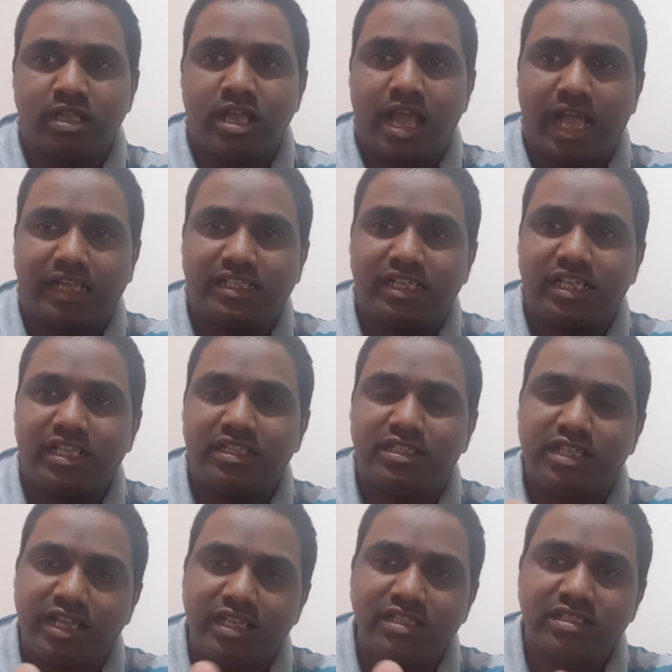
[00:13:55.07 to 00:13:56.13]
Actually,
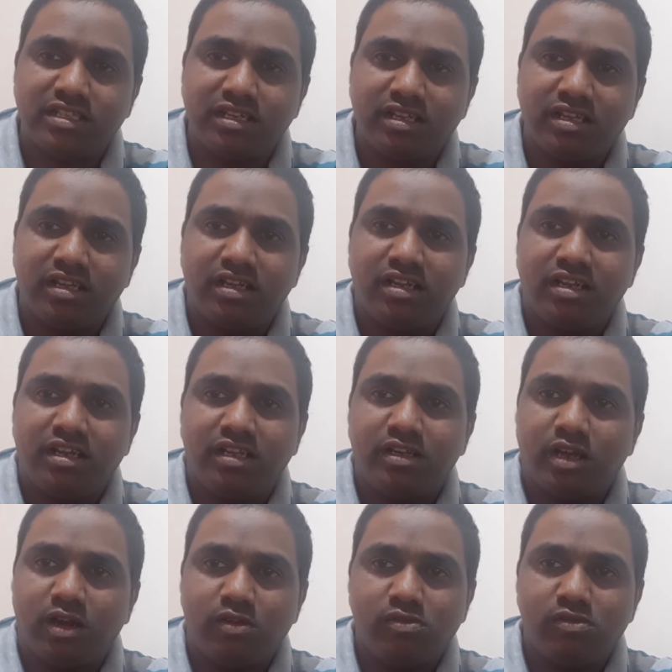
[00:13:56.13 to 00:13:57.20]
jeans,
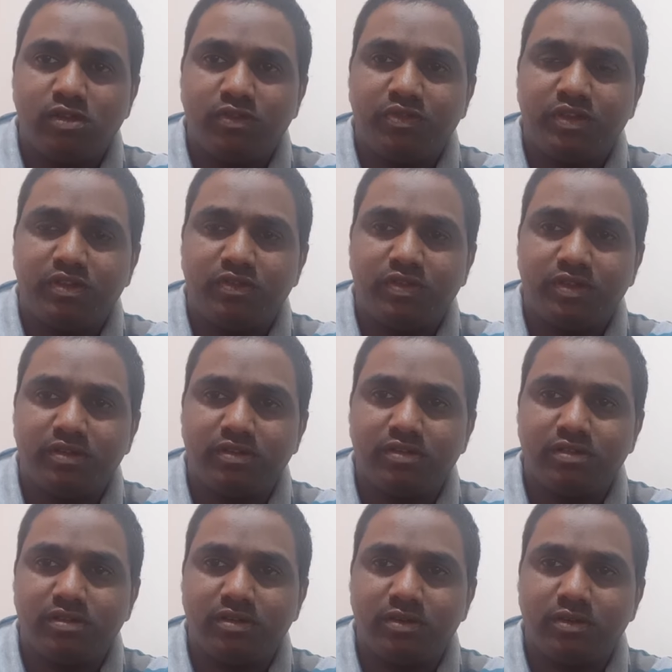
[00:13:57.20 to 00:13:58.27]
how if
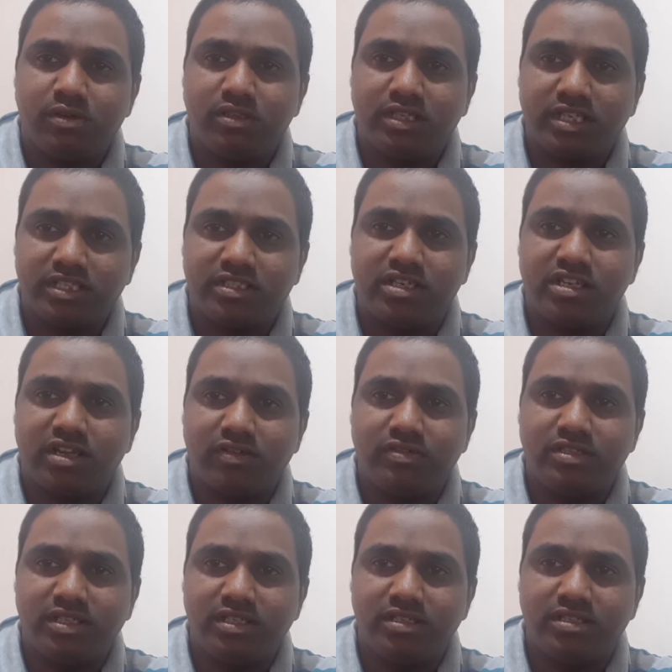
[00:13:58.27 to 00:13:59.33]
you know the history of
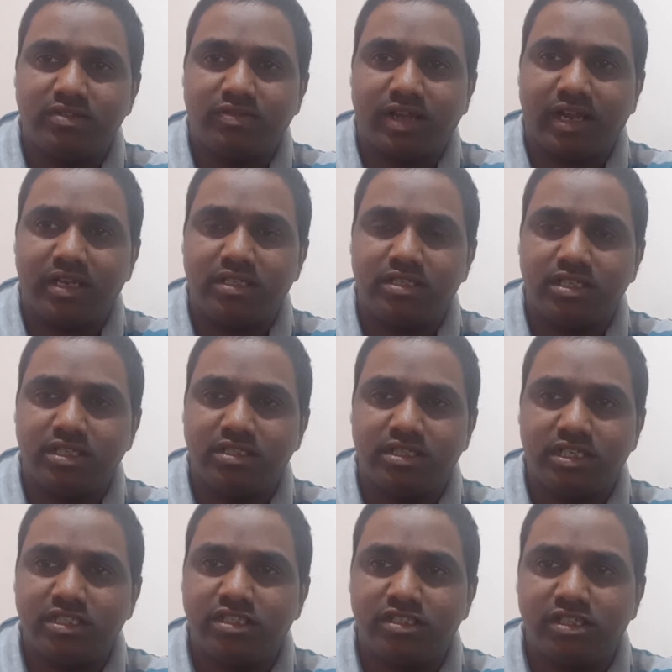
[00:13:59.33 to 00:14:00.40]
jeans,
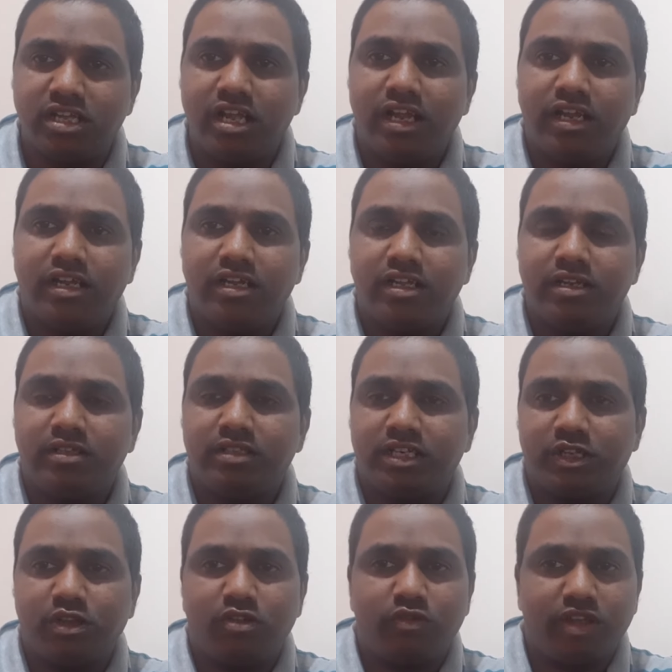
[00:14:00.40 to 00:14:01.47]
jeans, that
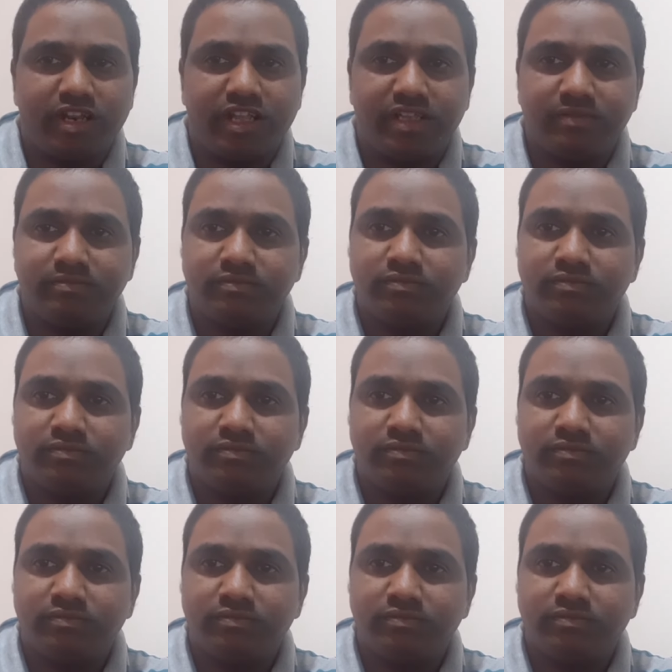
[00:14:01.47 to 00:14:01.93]
you are wearing.